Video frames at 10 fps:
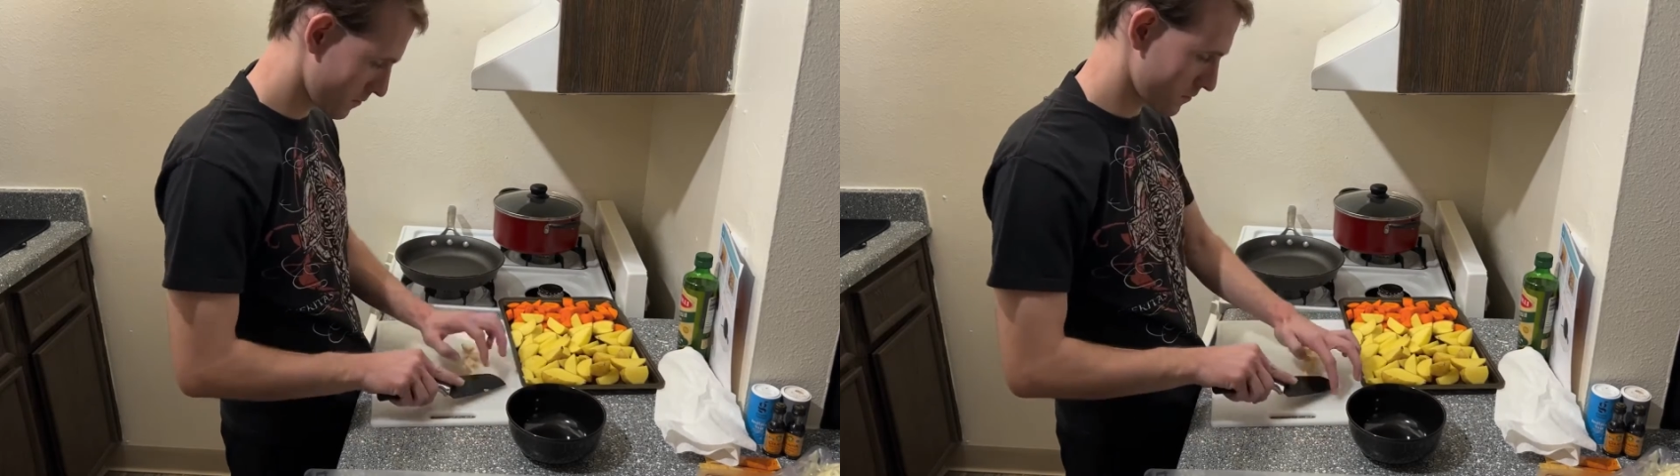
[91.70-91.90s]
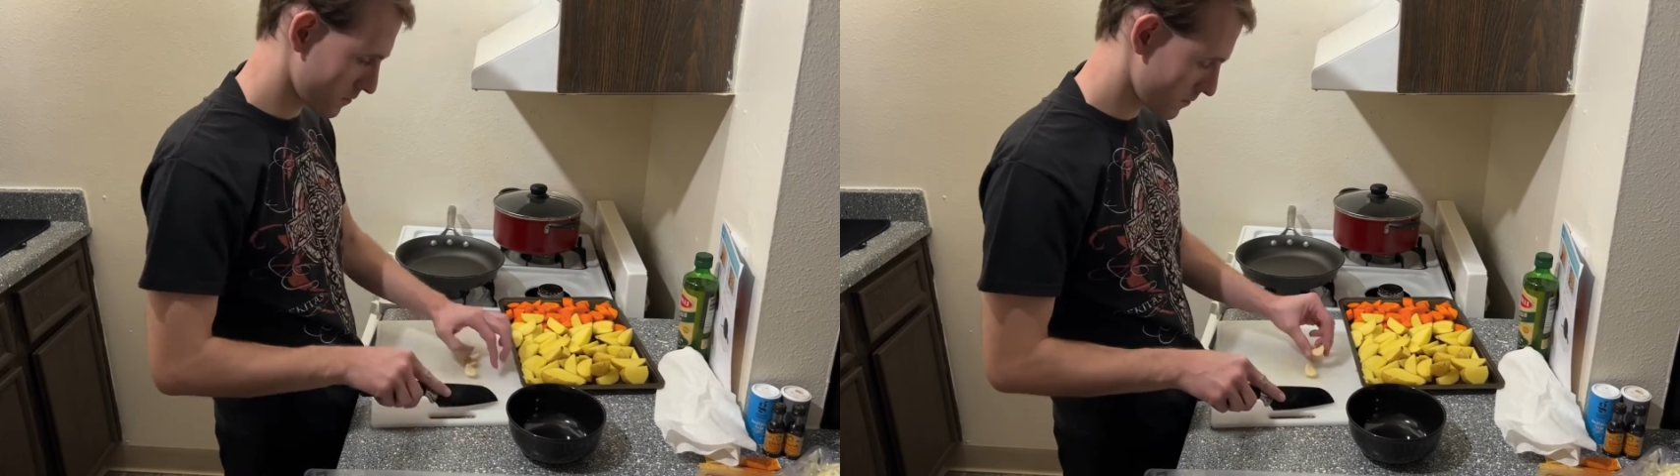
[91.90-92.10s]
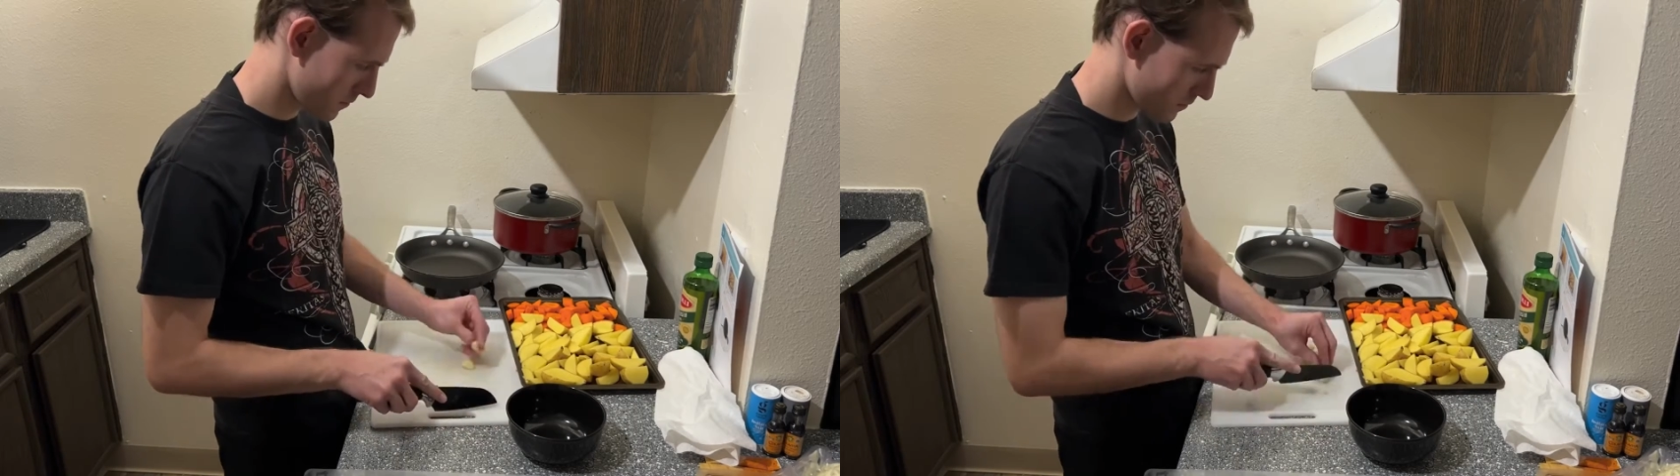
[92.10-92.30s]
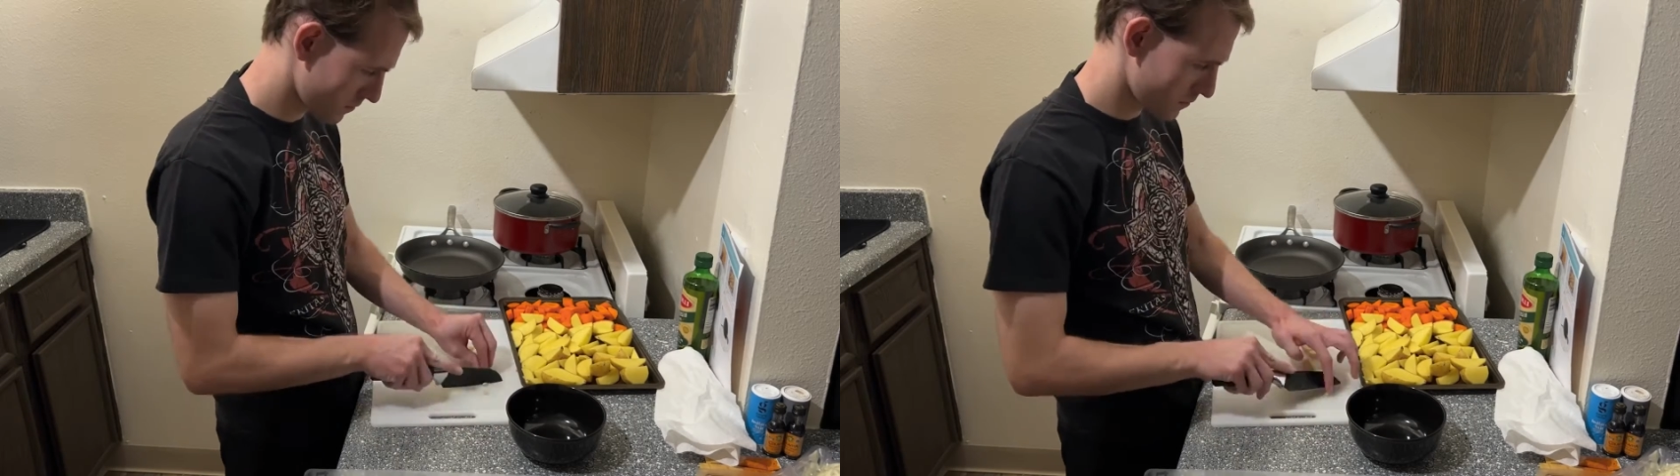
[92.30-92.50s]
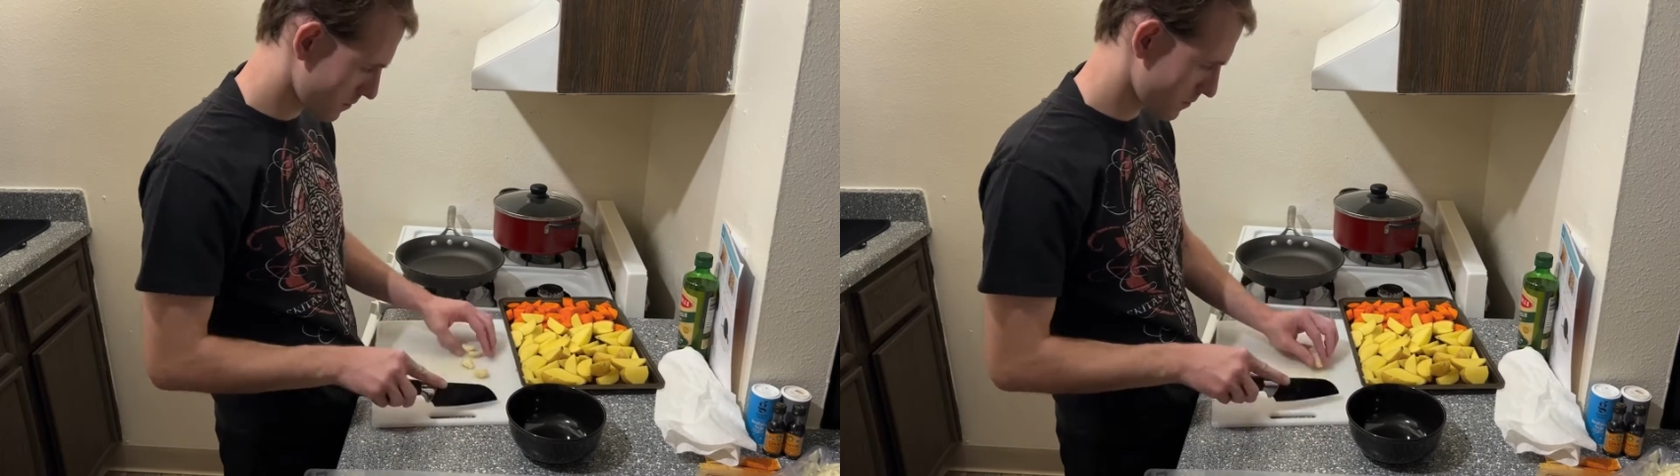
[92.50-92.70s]
but
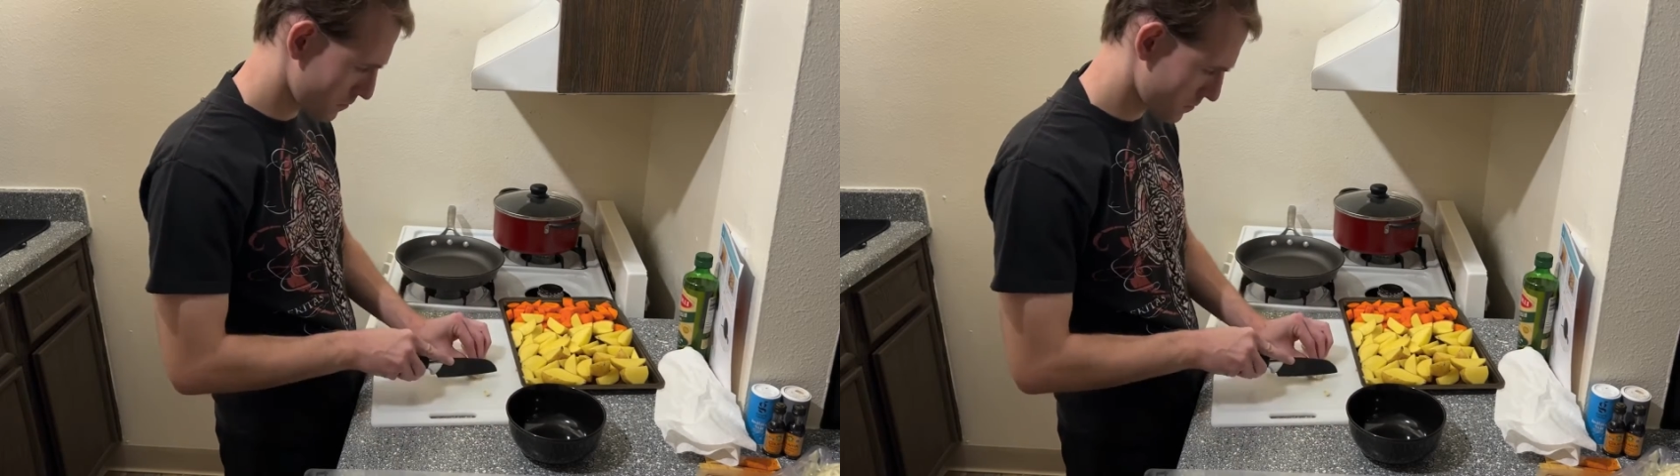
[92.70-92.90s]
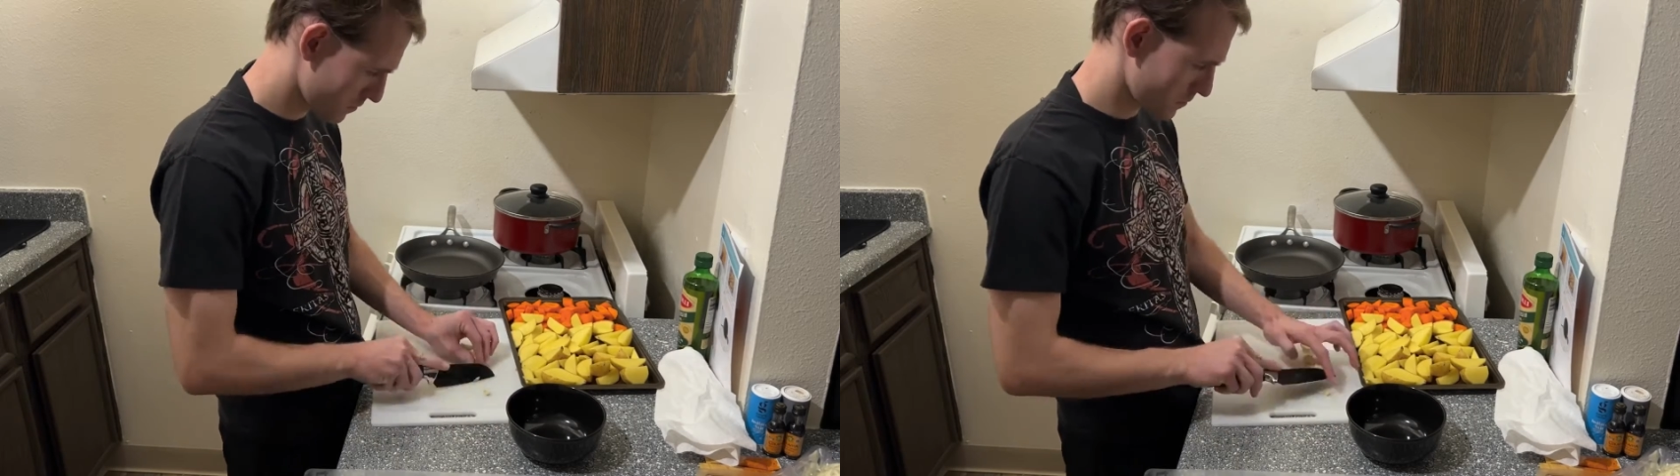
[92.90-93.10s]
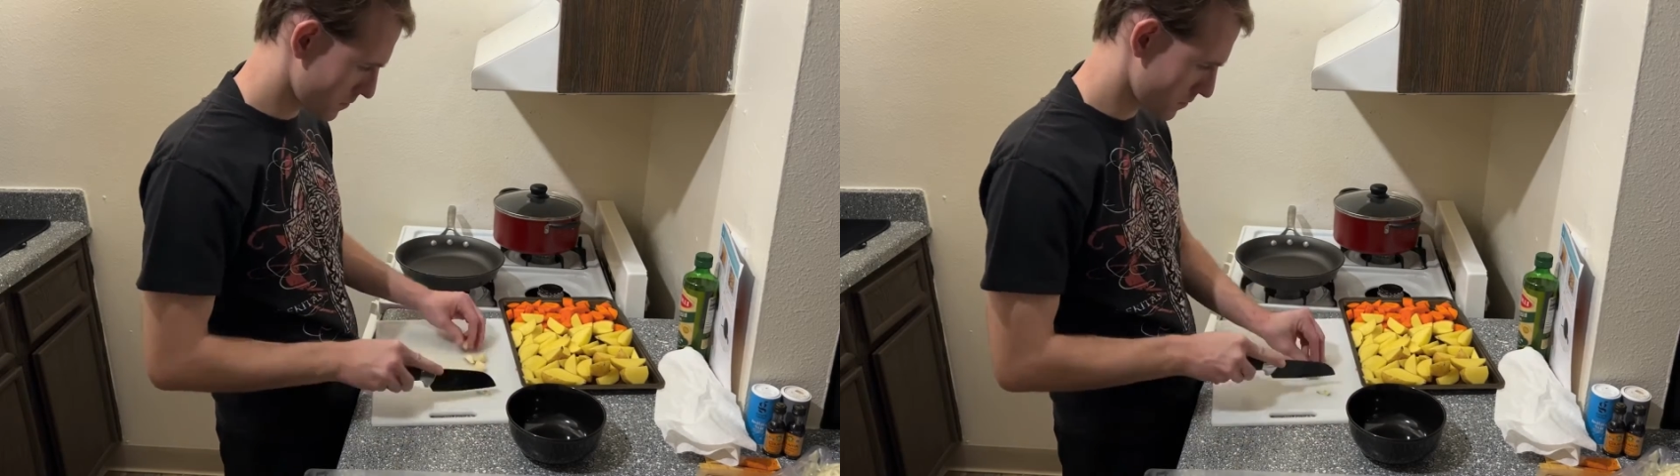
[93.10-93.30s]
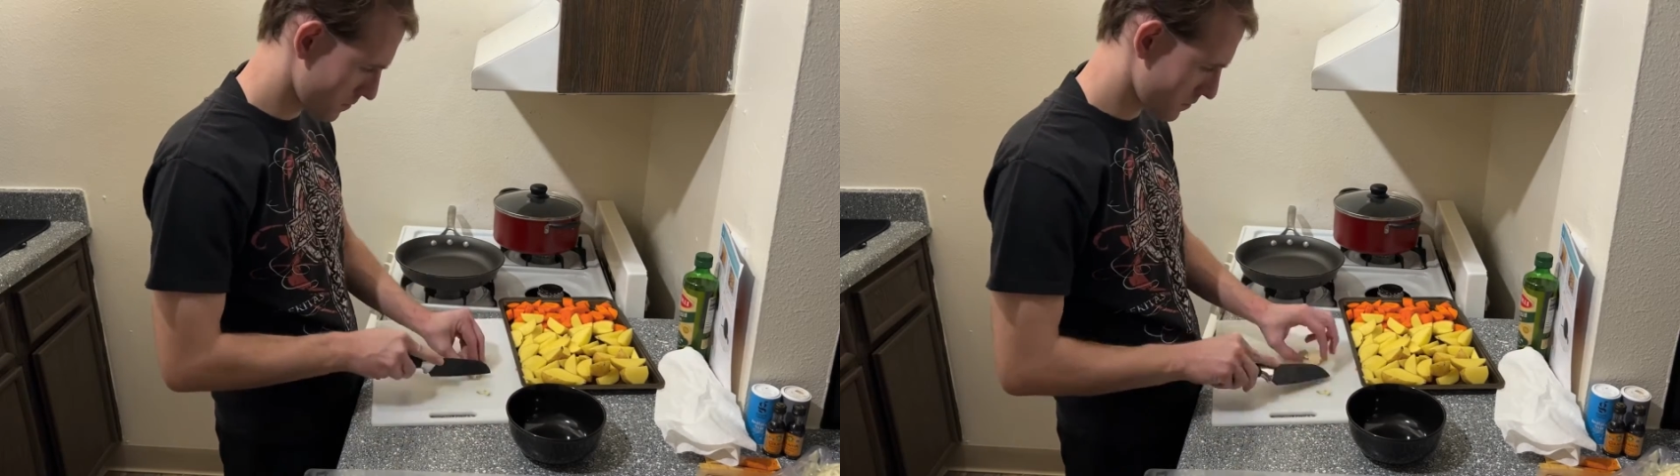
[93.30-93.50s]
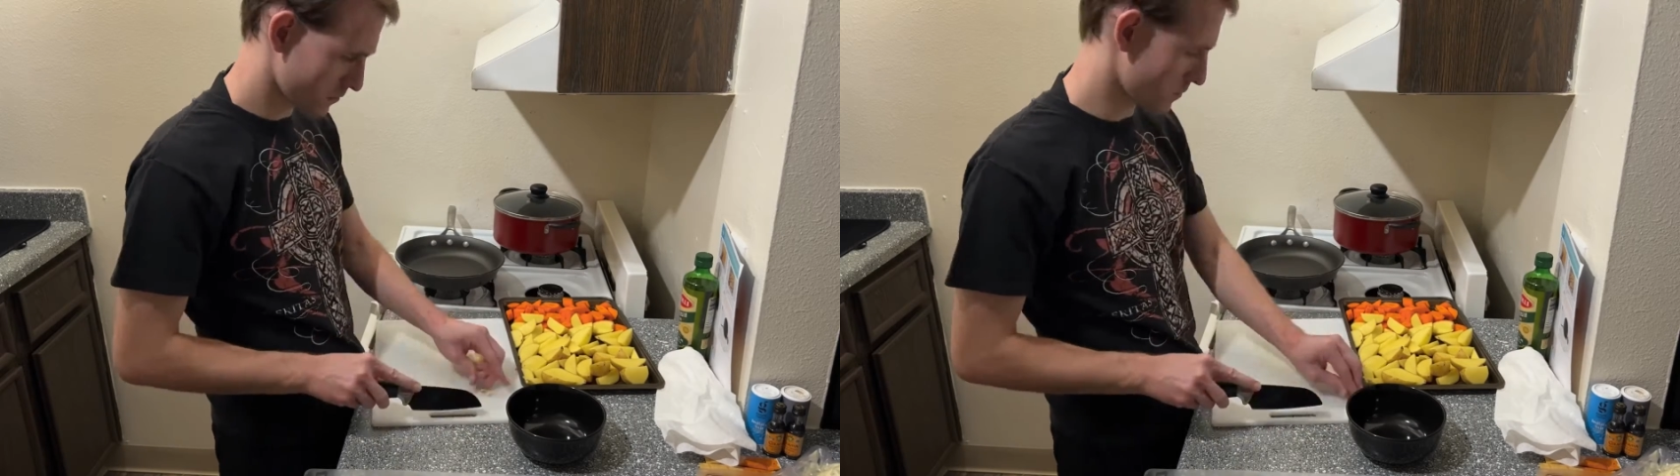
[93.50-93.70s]
just so you know, that
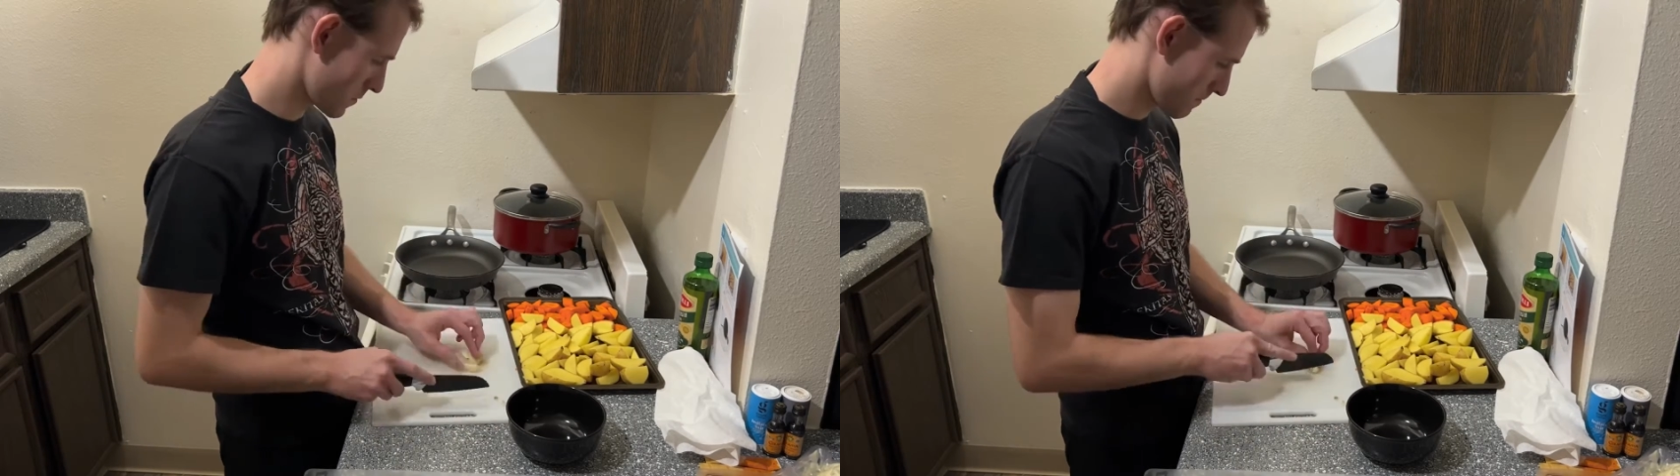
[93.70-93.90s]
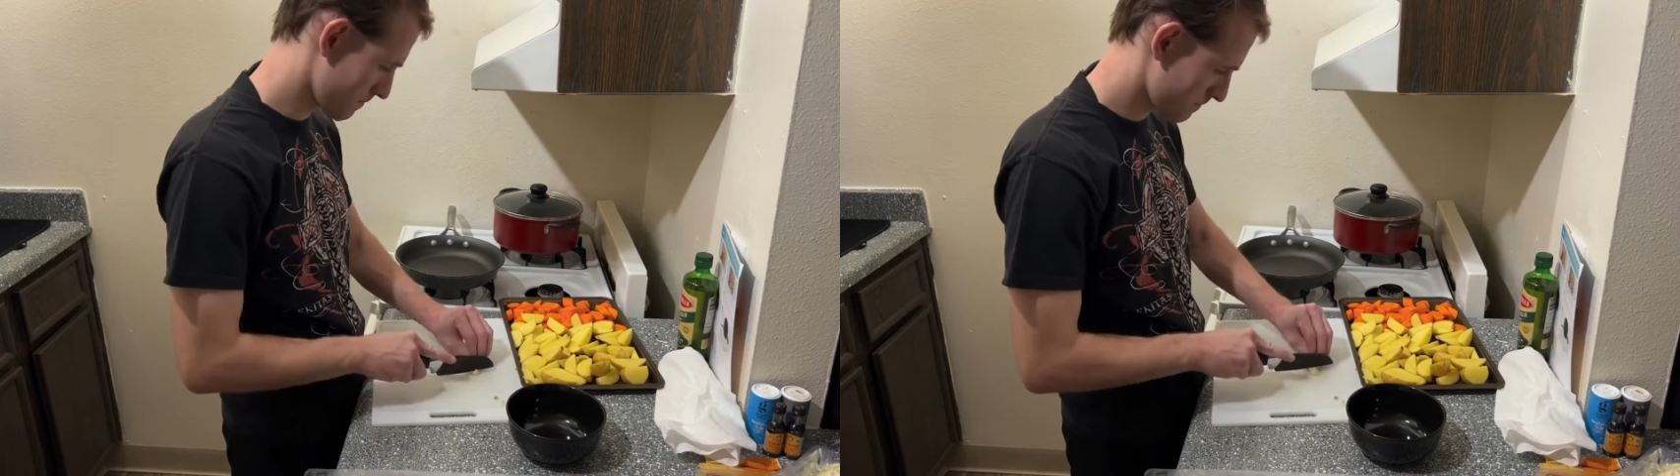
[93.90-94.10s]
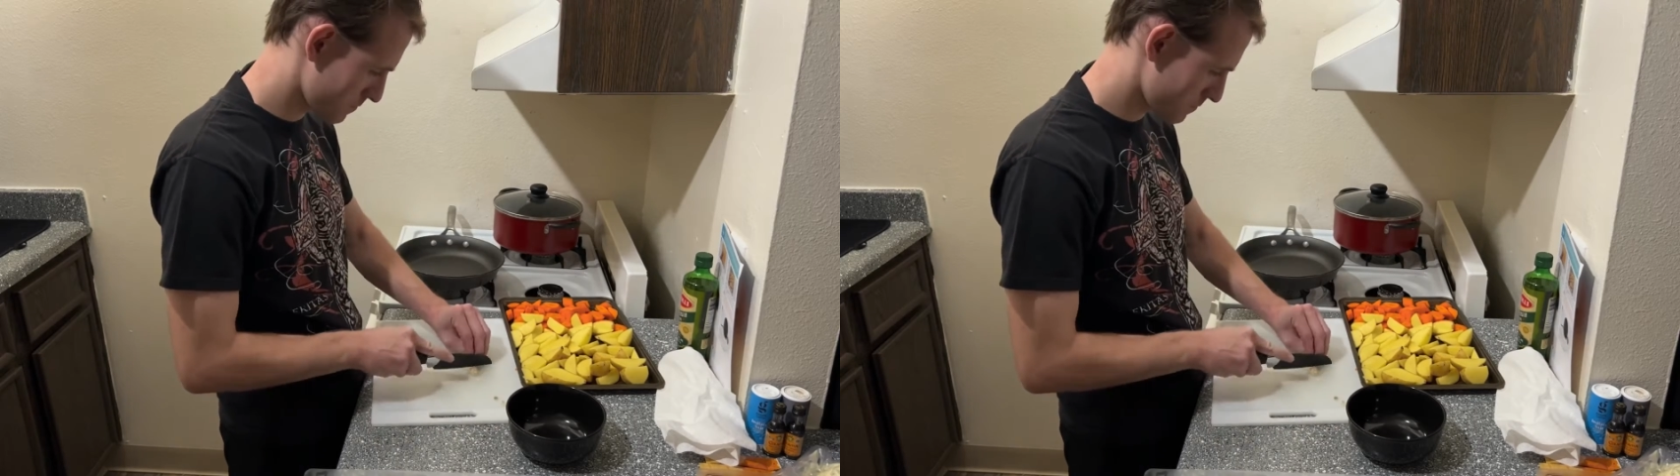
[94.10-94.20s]
is an option.